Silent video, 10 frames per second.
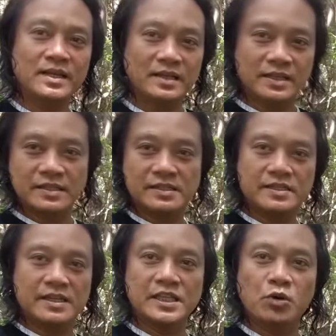This is
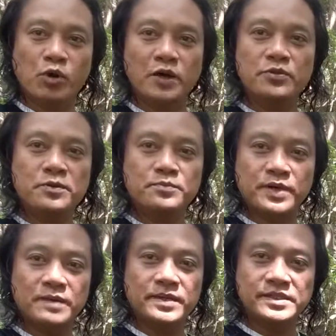in the Guangdong
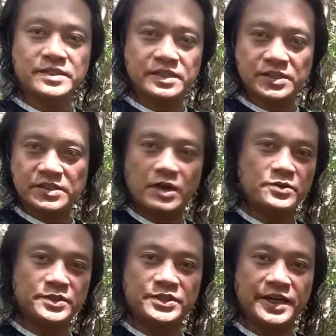province in the
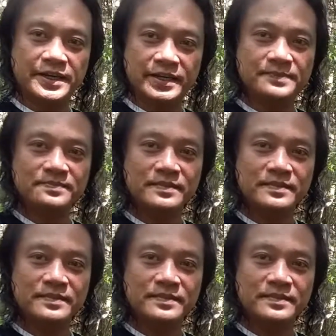southern China.